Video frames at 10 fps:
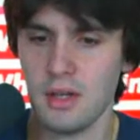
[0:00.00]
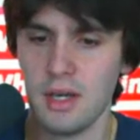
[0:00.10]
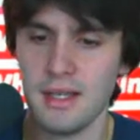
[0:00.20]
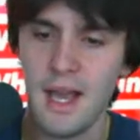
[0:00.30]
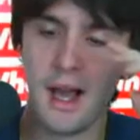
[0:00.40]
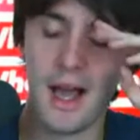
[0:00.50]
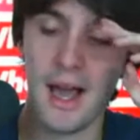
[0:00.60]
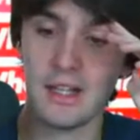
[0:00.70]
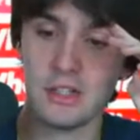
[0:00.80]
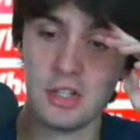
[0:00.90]
Yeah,
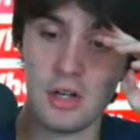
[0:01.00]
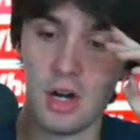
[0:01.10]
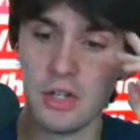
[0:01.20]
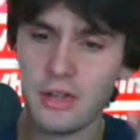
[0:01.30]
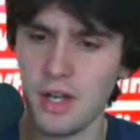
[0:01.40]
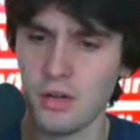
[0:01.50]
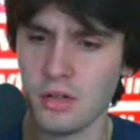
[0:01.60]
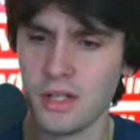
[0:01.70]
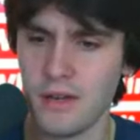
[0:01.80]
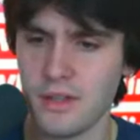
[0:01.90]
hi. Are you the
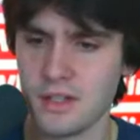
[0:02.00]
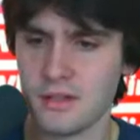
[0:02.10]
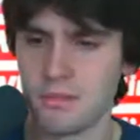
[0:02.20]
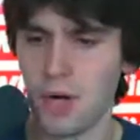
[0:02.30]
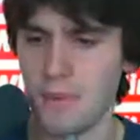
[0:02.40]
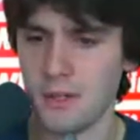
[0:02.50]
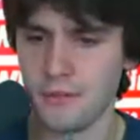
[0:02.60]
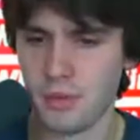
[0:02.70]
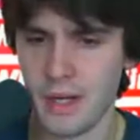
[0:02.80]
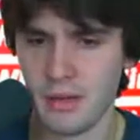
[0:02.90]
owner? Do you have this property
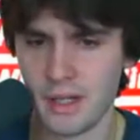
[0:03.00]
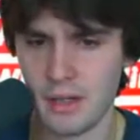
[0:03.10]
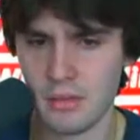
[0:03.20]
for rent right now?